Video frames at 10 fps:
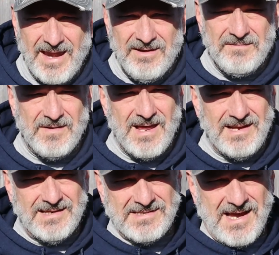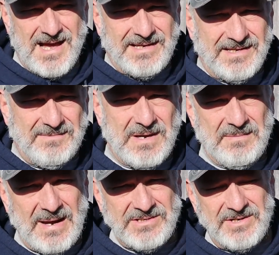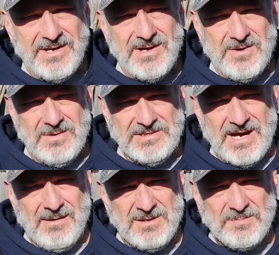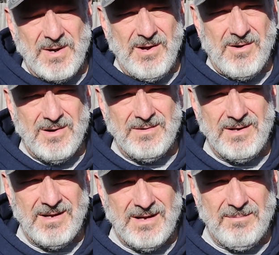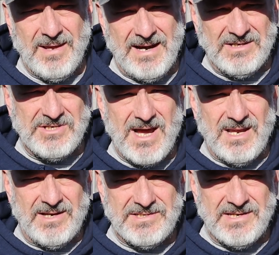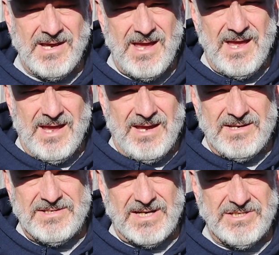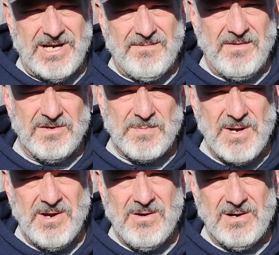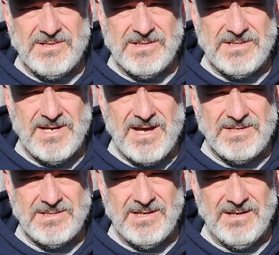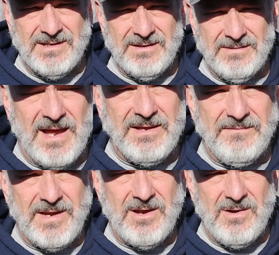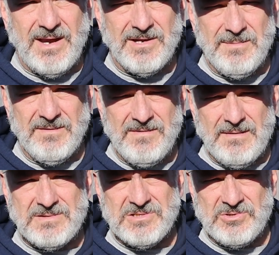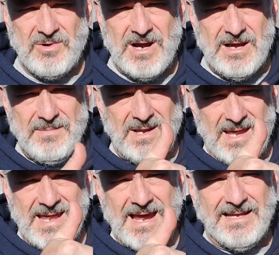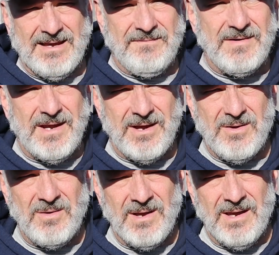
Hey, if you like this content, man, make sure you go and check out my spring garden uh, planning checklist sets you up for the spring garden success. If you like the video, hey, do me a favor, subscribe, like that video,